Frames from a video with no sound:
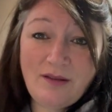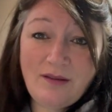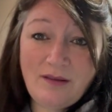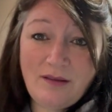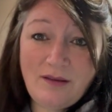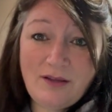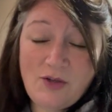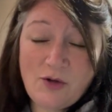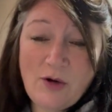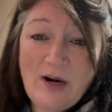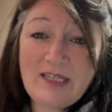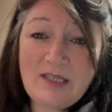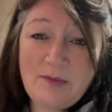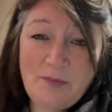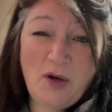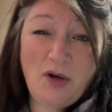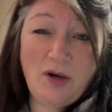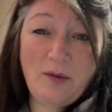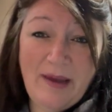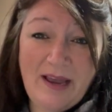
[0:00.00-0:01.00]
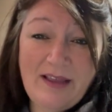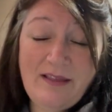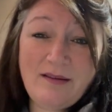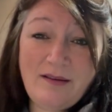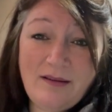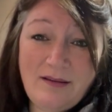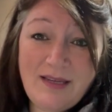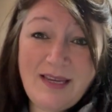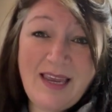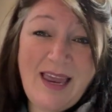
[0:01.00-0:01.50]
the transport
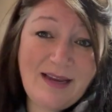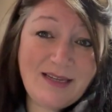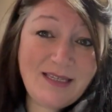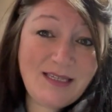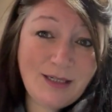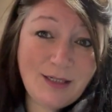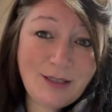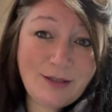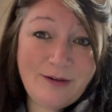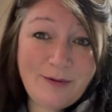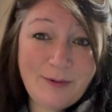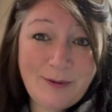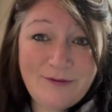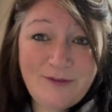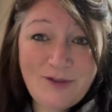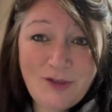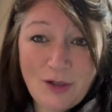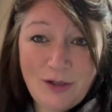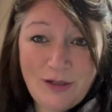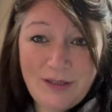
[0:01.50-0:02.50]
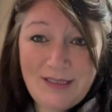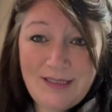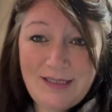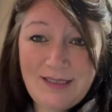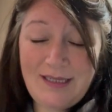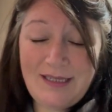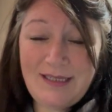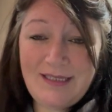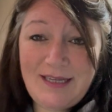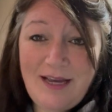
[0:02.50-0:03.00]
method to get to Europe of choice
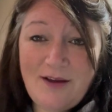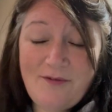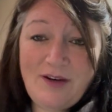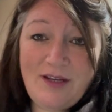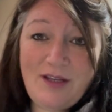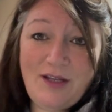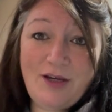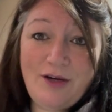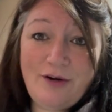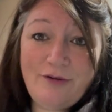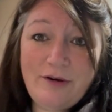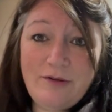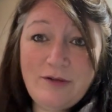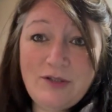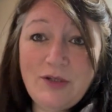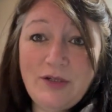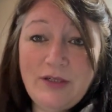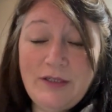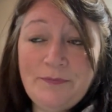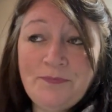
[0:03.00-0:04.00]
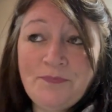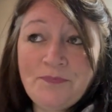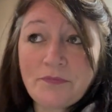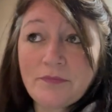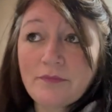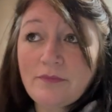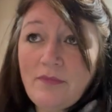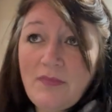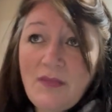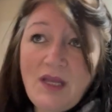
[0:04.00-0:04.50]
is definitely the Eurotunnel.
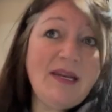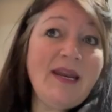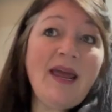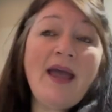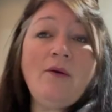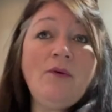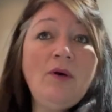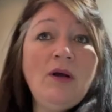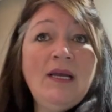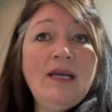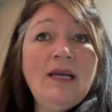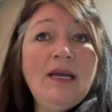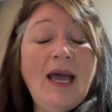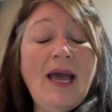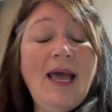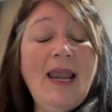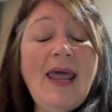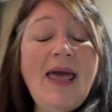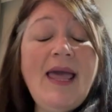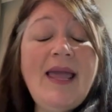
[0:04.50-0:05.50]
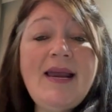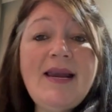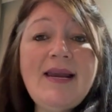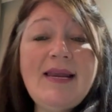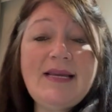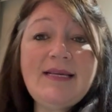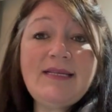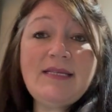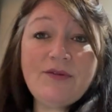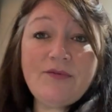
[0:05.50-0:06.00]
Now, a lane
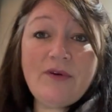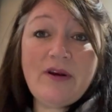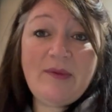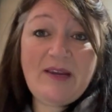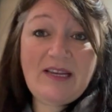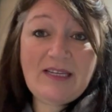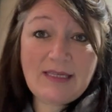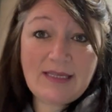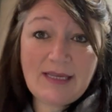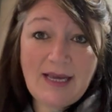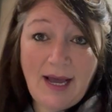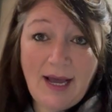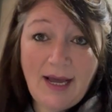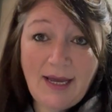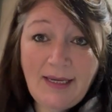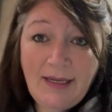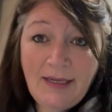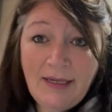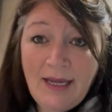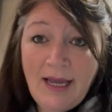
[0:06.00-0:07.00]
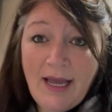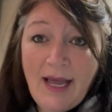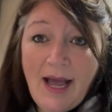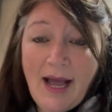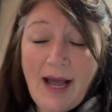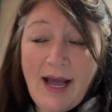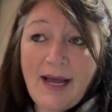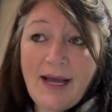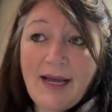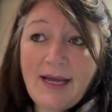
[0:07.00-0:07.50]
is 3 metres high,
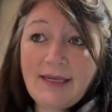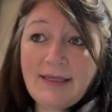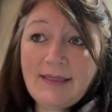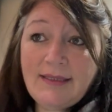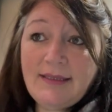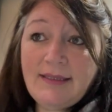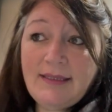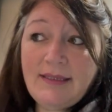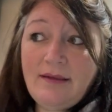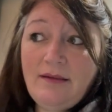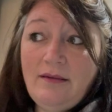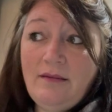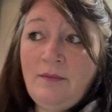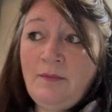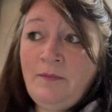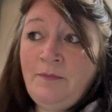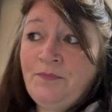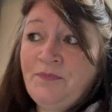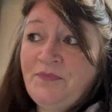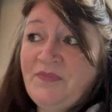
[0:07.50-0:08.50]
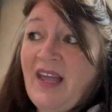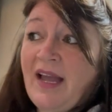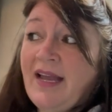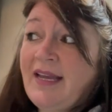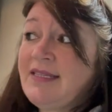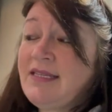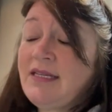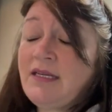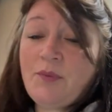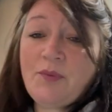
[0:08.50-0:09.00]
and that
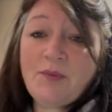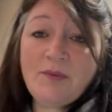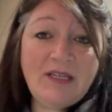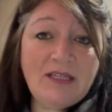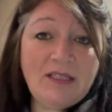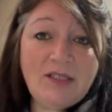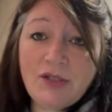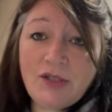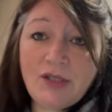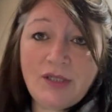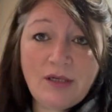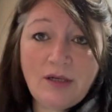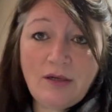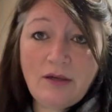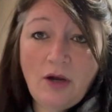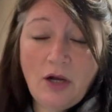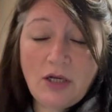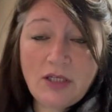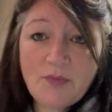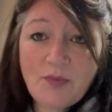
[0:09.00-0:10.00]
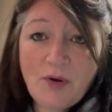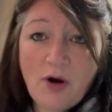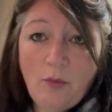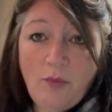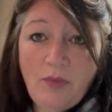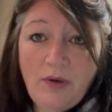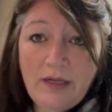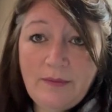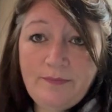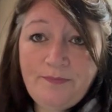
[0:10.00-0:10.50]
it doesn't cause a
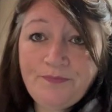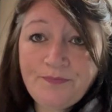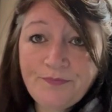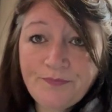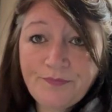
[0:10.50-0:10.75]
problem,